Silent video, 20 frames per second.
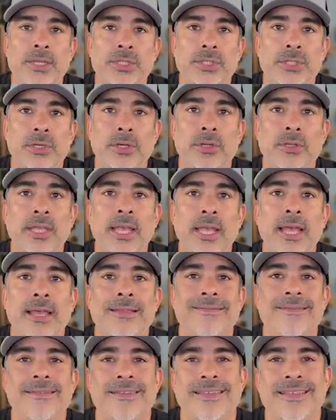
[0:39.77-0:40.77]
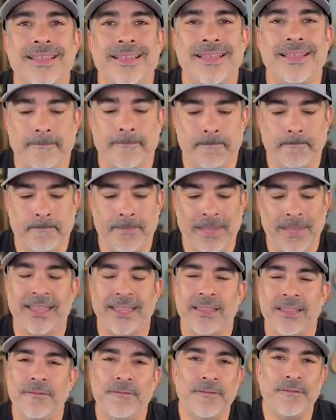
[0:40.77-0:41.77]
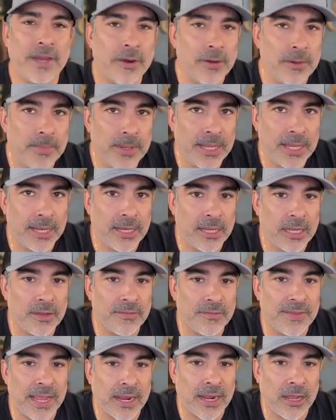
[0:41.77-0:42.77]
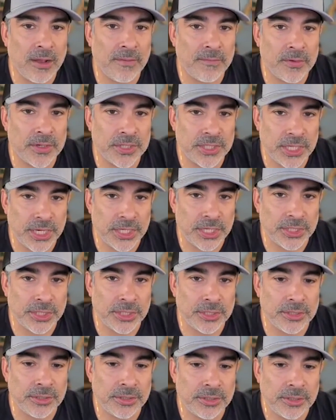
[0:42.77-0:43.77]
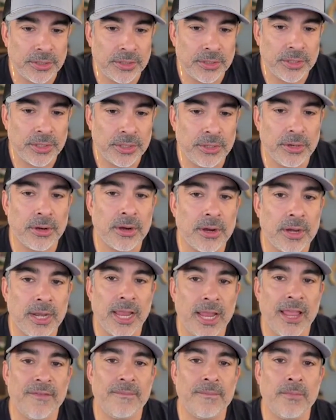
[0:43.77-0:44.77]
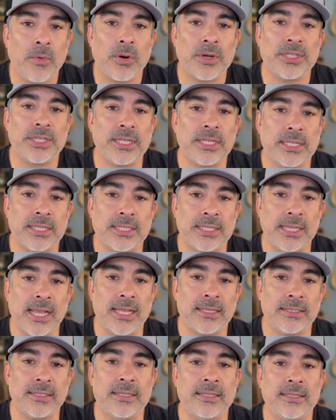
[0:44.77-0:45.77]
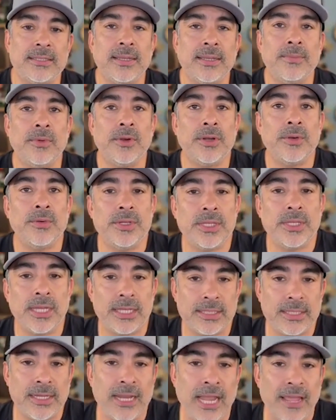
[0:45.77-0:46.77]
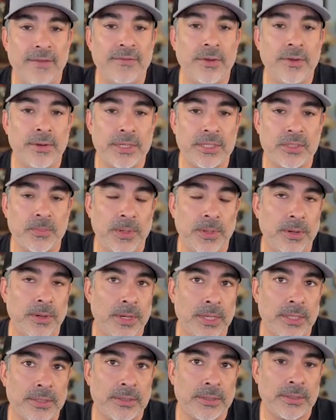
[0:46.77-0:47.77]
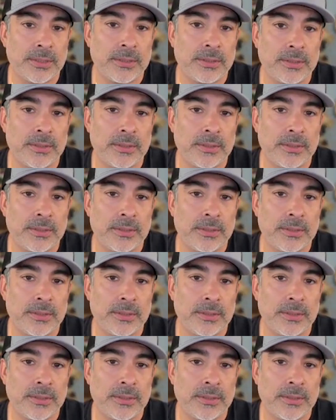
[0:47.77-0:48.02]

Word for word: sure that at the very beginning of that conversation, you're going to have more success than someone who doesn't have your experience?